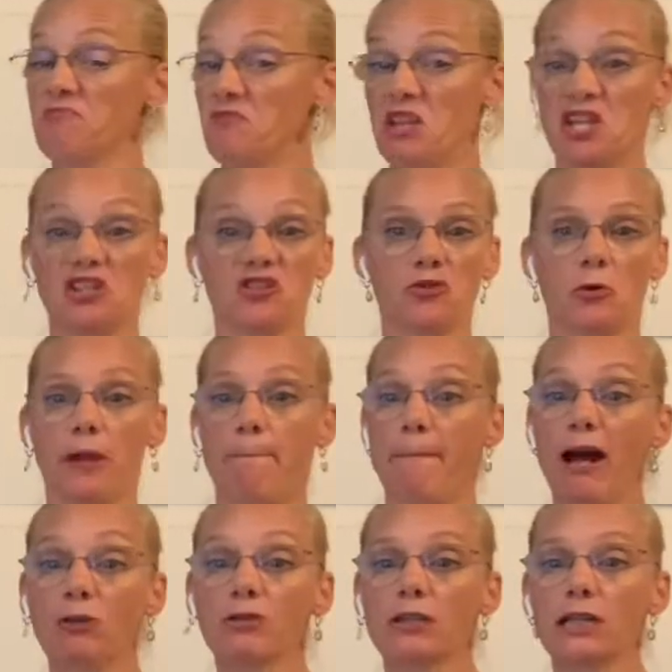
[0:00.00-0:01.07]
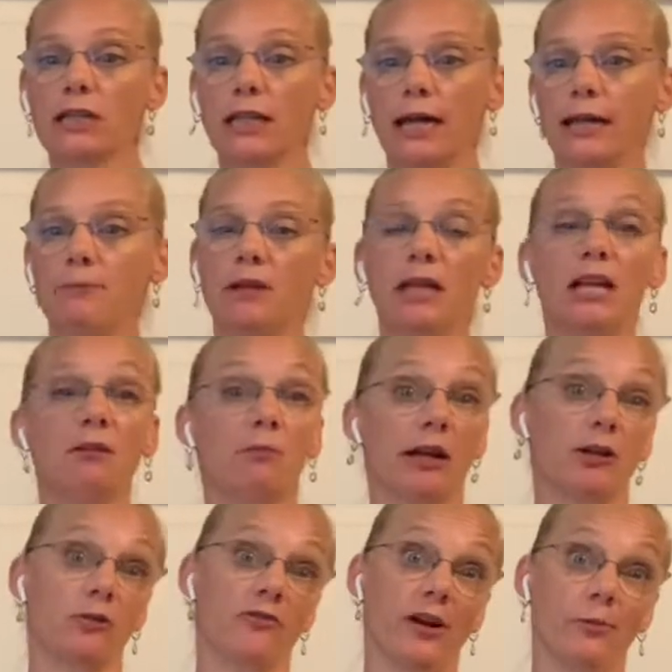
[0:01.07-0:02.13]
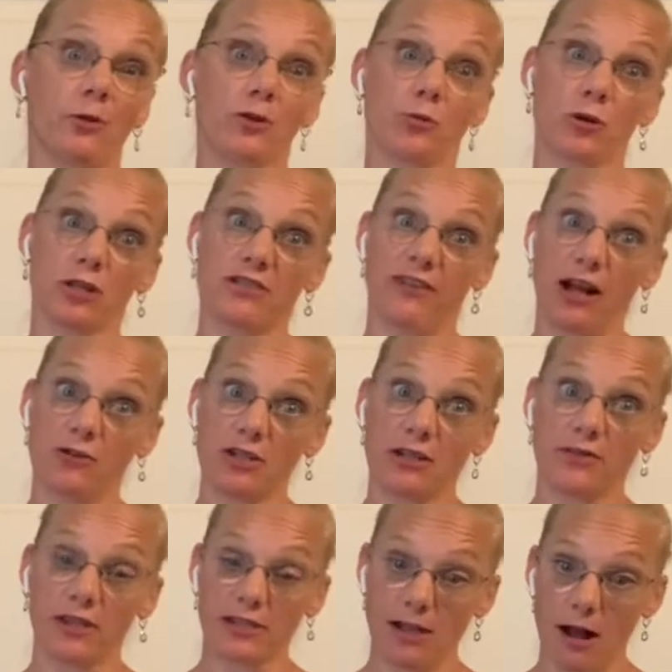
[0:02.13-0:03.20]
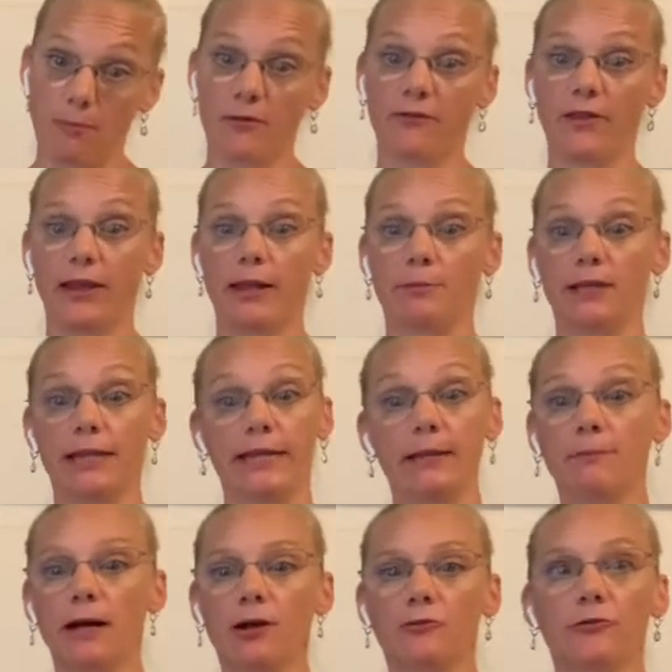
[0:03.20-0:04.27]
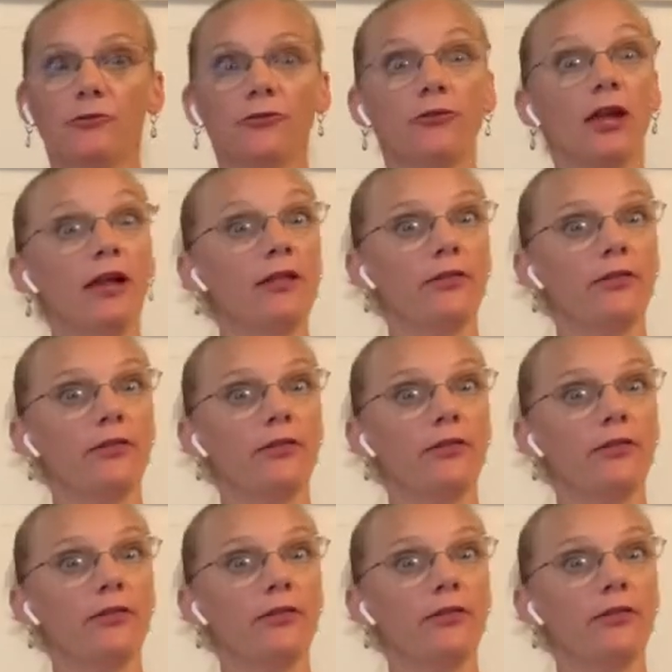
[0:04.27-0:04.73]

They enjoy mountain climbing. Microfibers were found at the top of the Himalaya mountains.